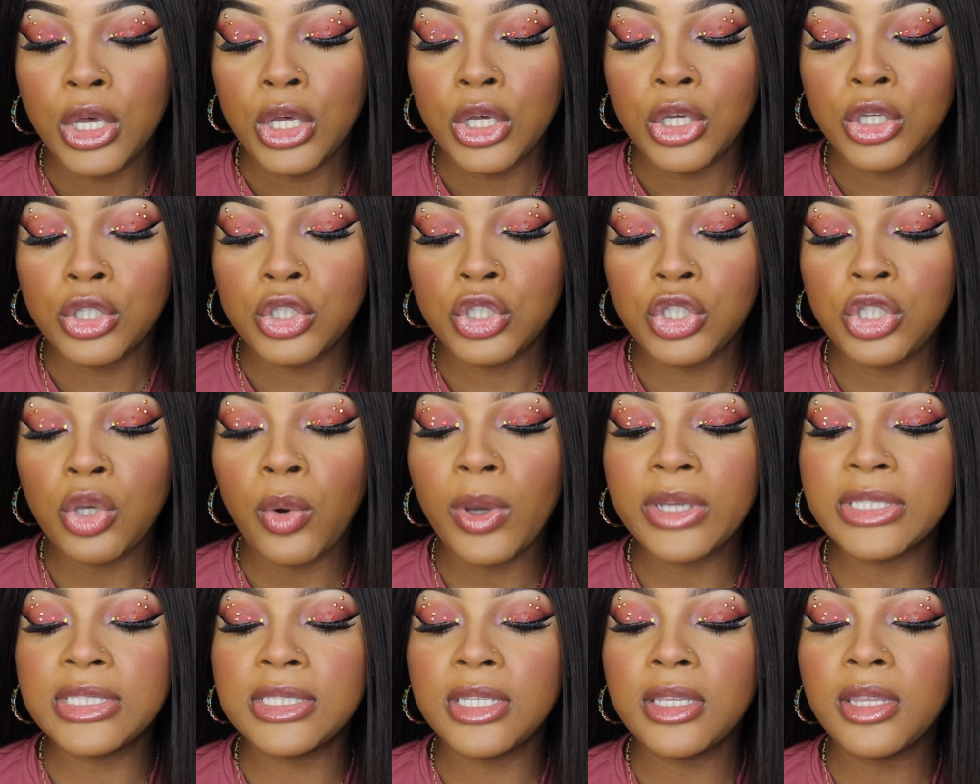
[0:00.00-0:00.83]
So
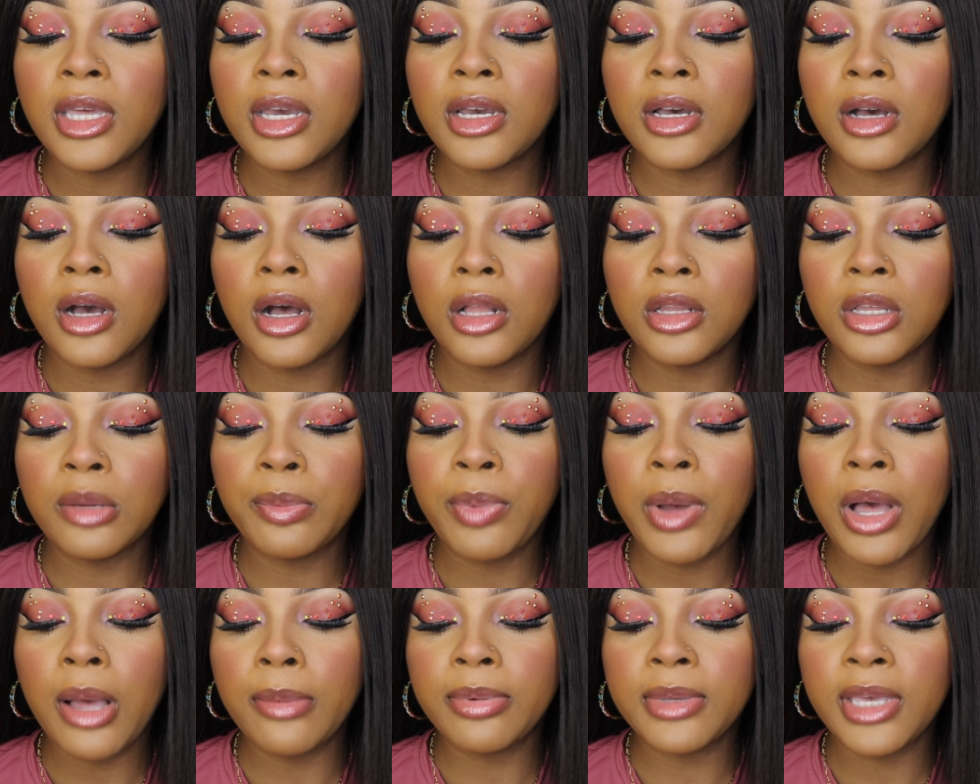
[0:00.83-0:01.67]
I see that
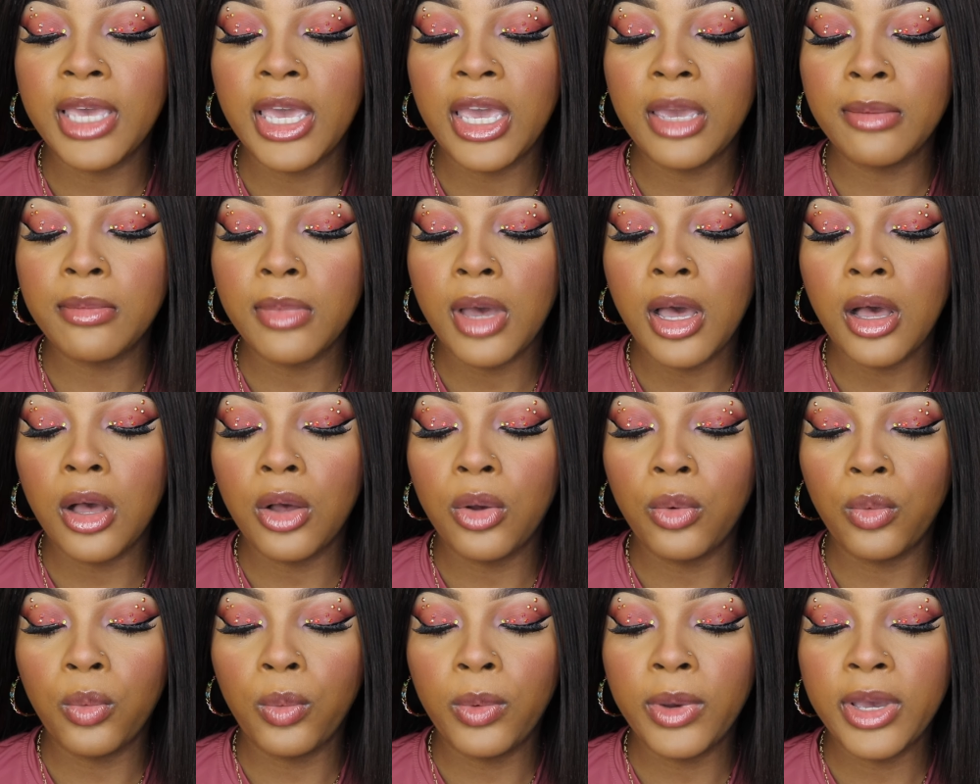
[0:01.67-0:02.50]
ColourPop came
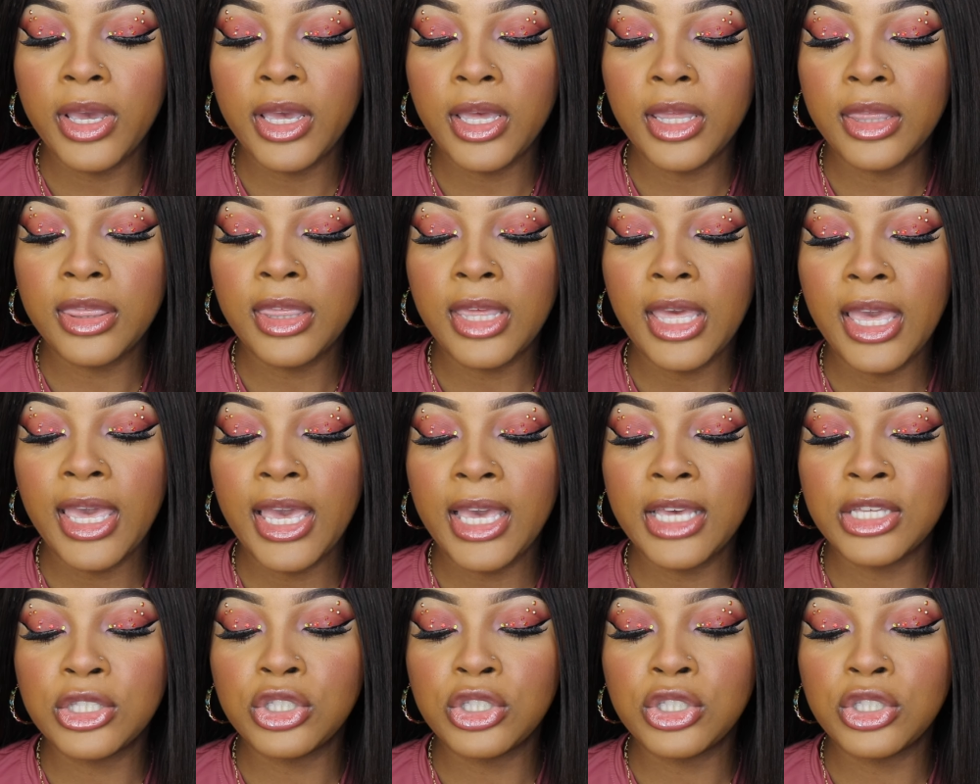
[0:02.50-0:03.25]
out with a